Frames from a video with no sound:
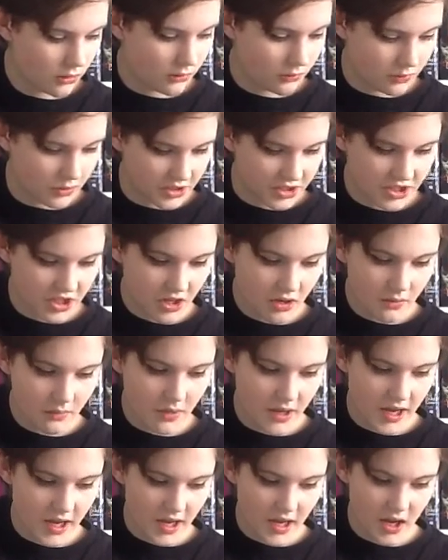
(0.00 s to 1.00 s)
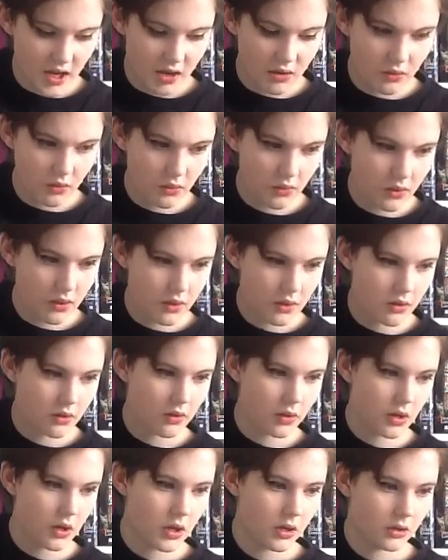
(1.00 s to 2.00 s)
But somehow
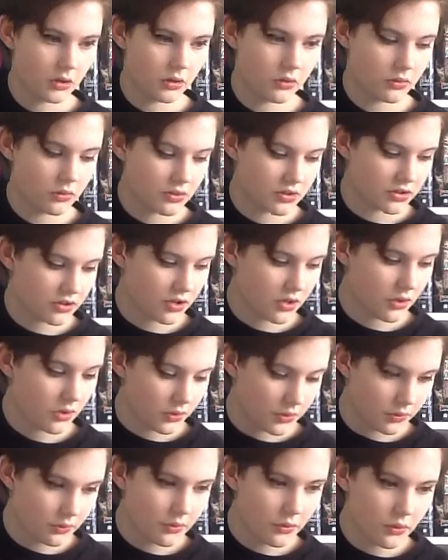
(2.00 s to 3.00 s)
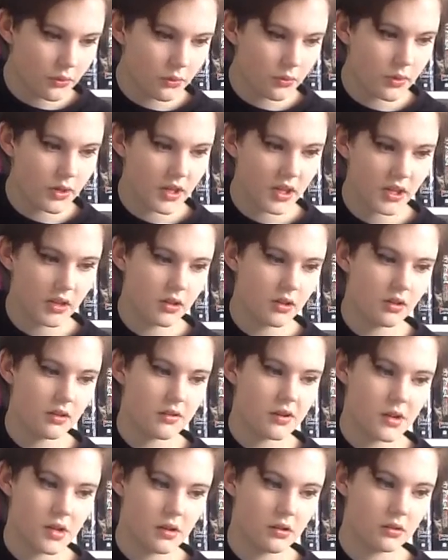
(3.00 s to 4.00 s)
you saw through it
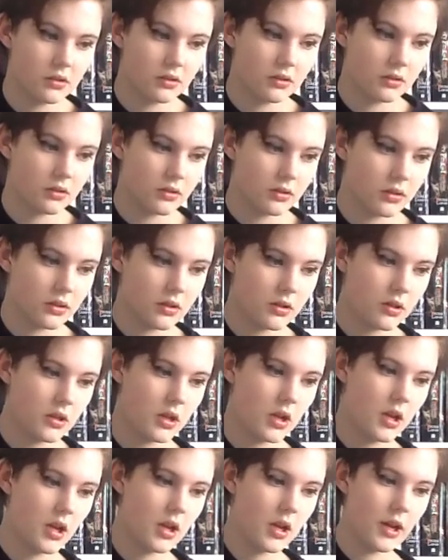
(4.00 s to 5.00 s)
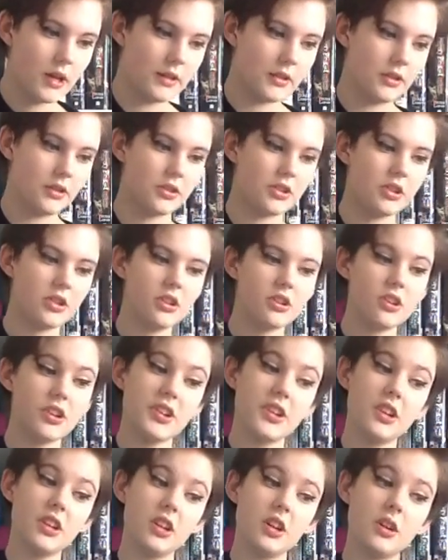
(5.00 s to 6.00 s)
all, and you took
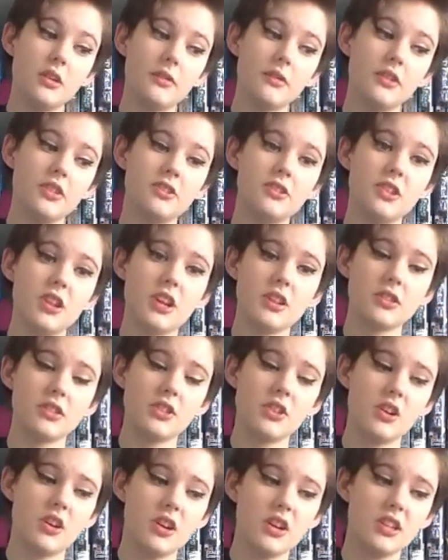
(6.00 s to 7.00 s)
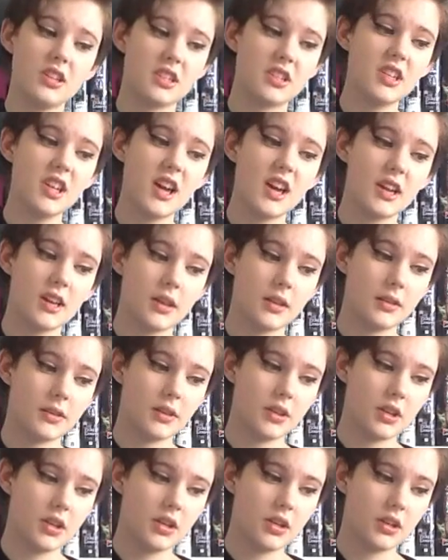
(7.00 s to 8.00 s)
all of the dark thoughts that I
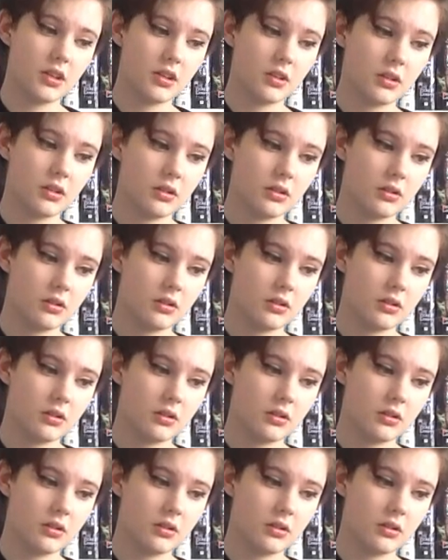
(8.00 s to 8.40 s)
think.